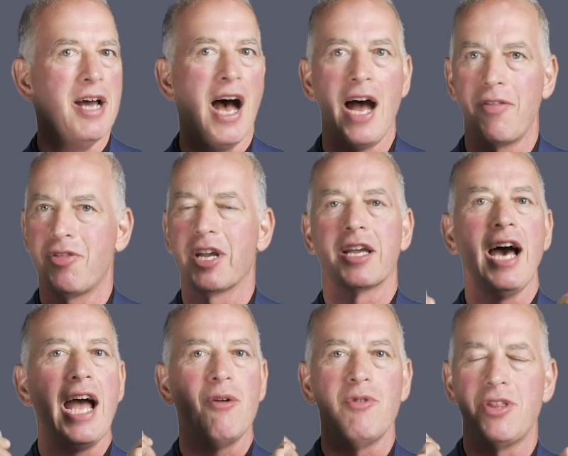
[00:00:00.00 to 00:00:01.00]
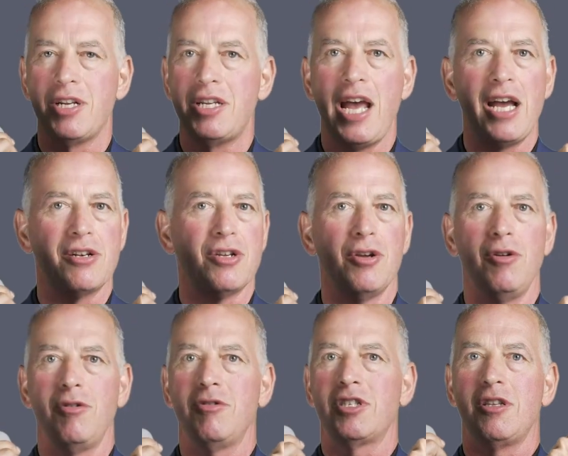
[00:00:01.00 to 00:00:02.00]
not. The guy with the
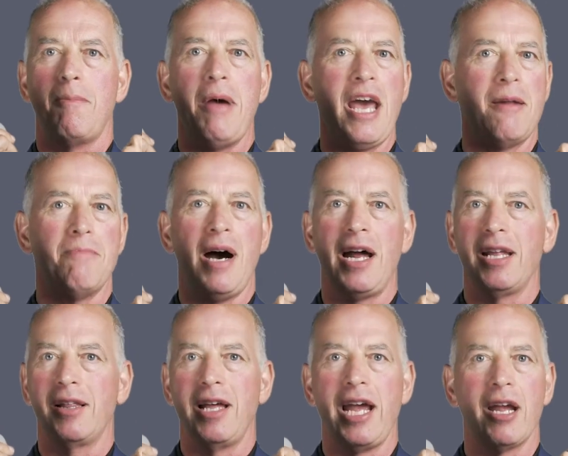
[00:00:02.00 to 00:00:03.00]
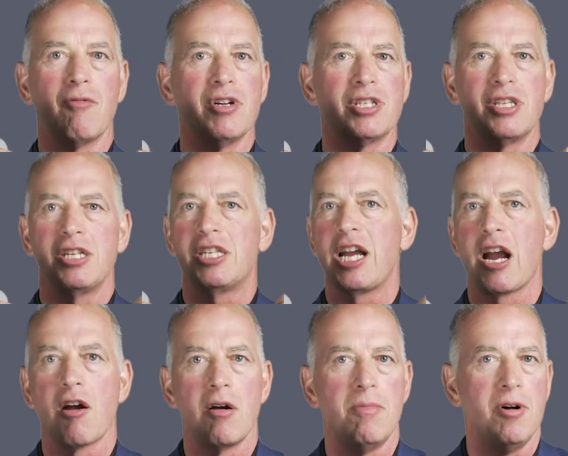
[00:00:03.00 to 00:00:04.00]
tattoos, the bad body language, the
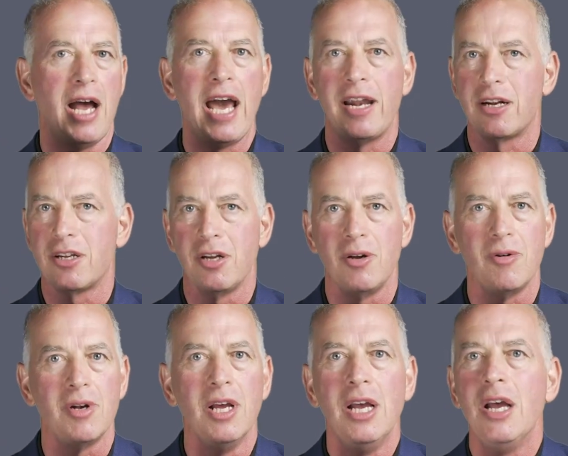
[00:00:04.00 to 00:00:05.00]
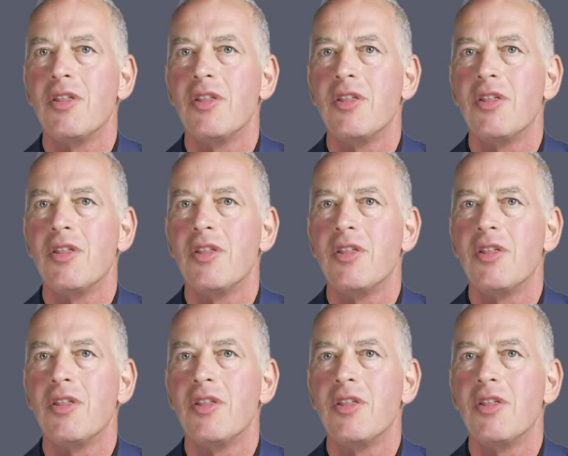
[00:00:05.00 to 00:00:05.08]
terrible attitude,